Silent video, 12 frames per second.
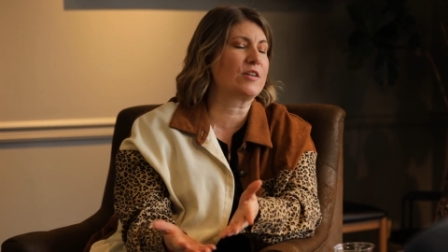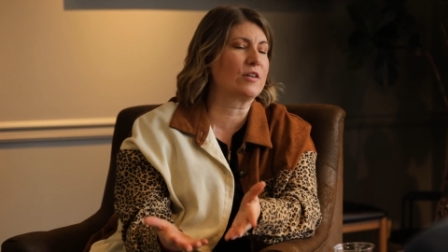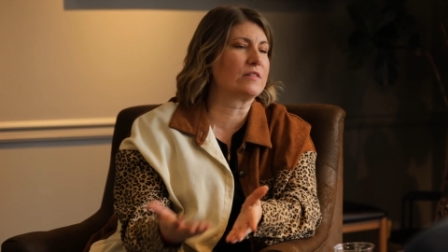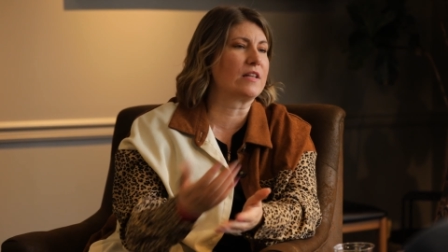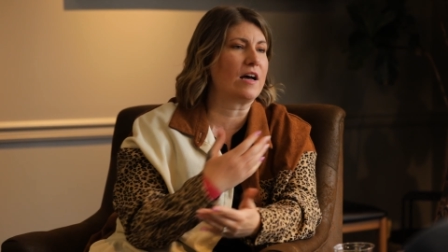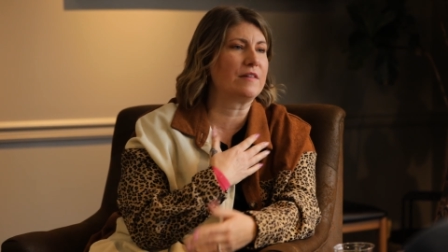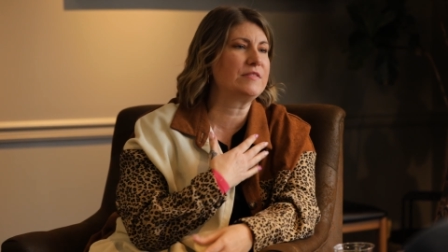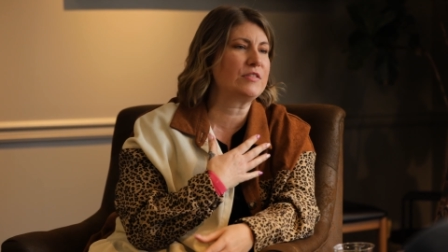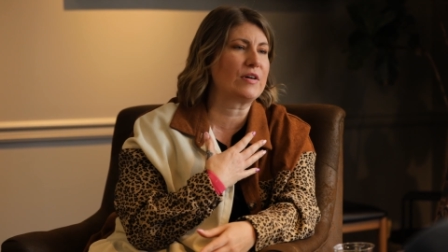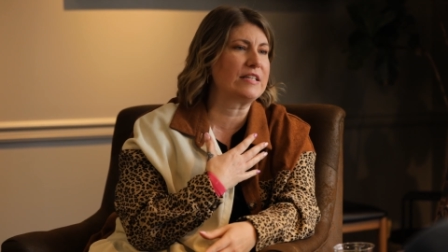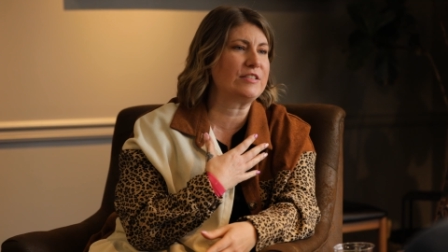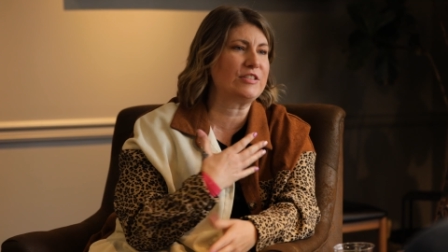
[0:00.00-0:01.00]
her love
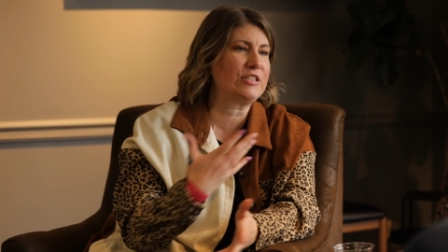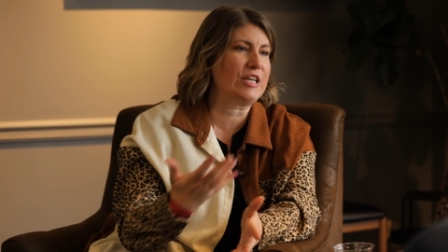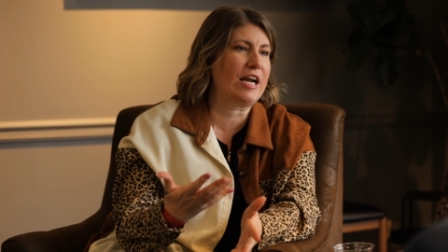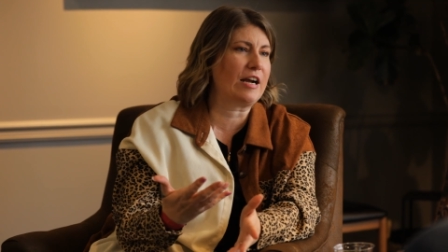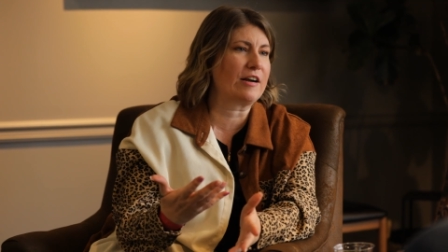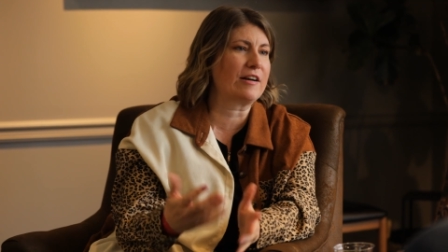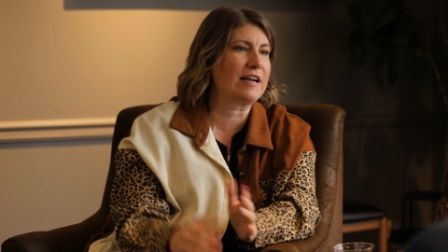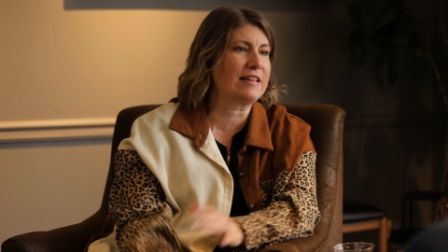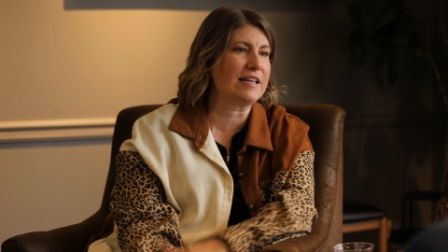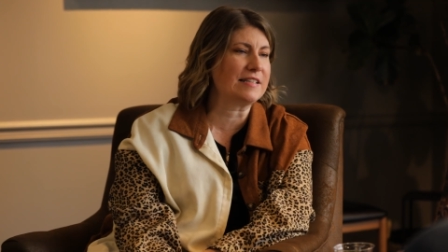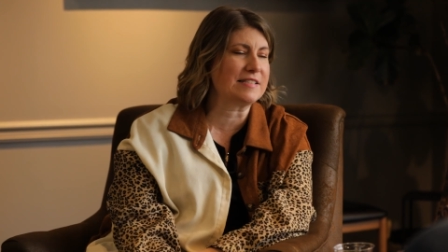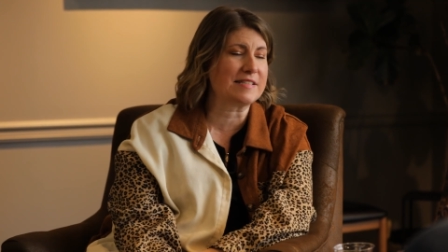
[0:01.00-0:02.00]
so i just share in
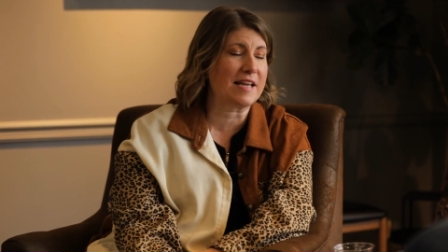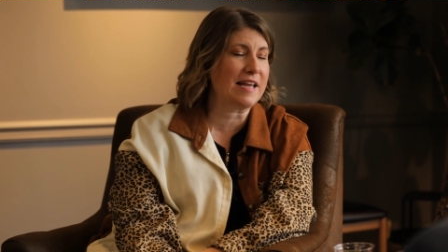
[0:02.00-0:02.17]
the